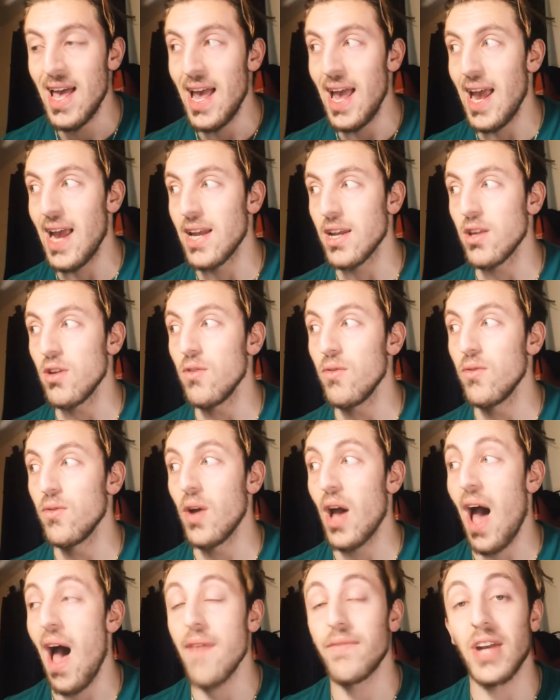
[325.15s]
and you
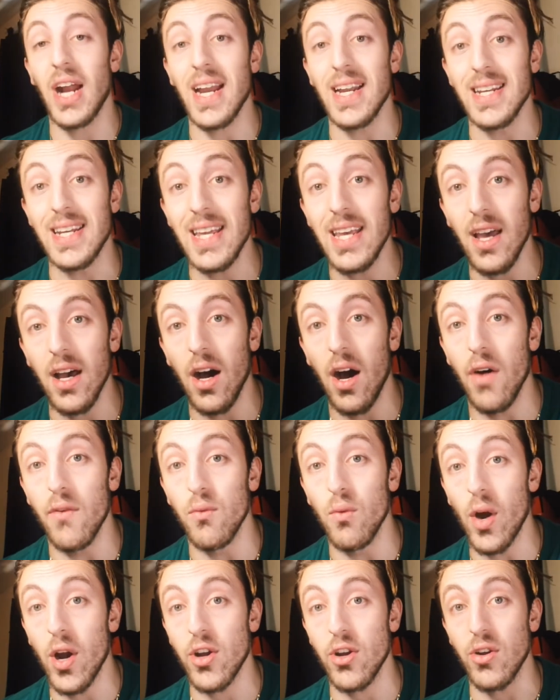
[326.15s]
have an idea of
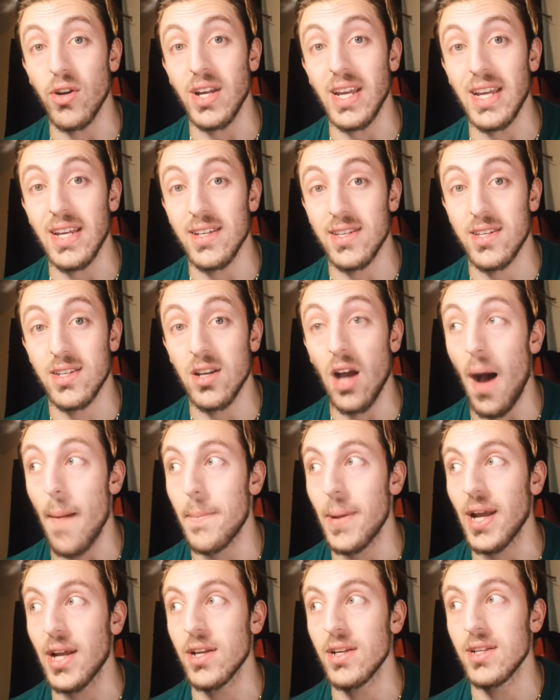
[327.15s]
where you're
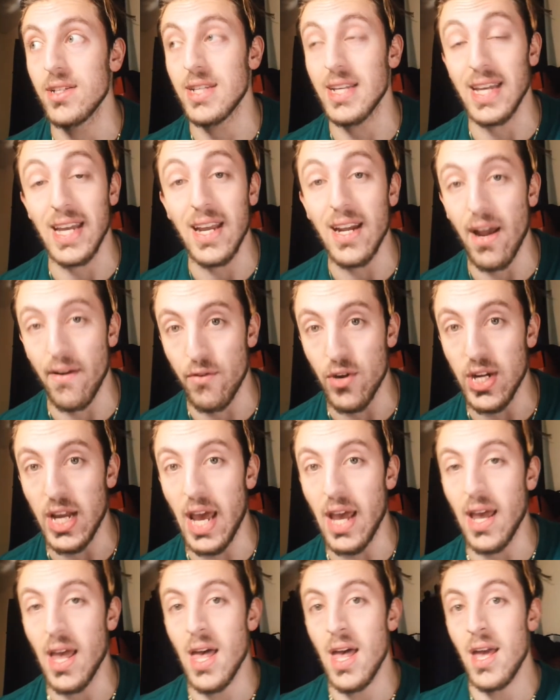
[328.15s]
stopping to eat every
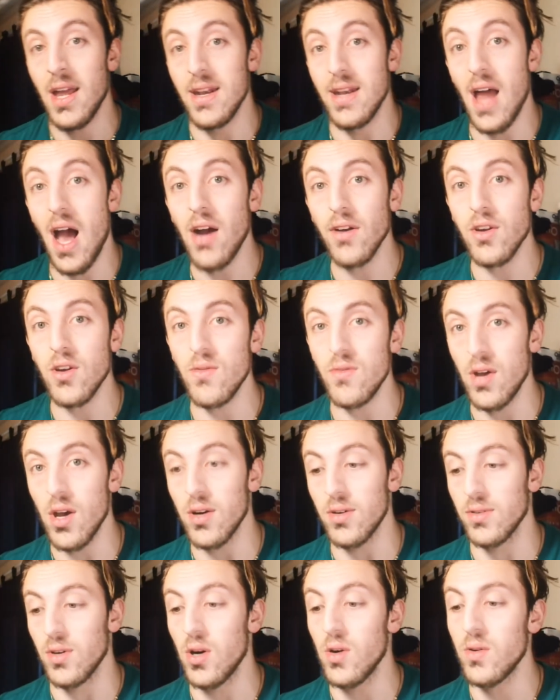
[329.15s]
day, now you
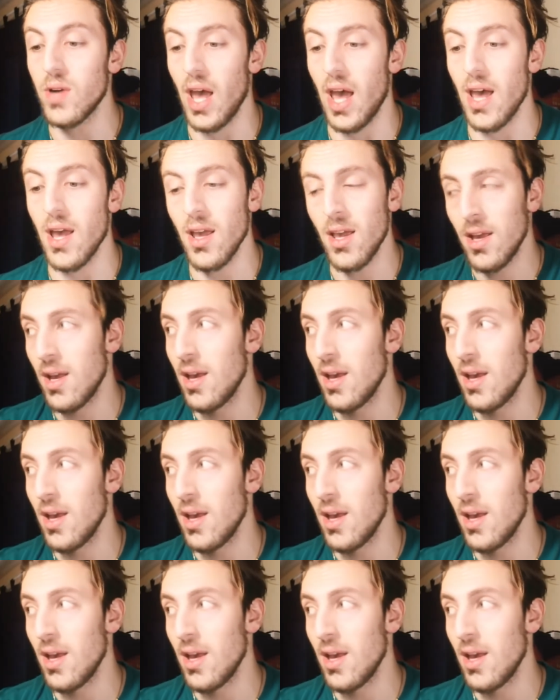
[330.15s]
know, okay,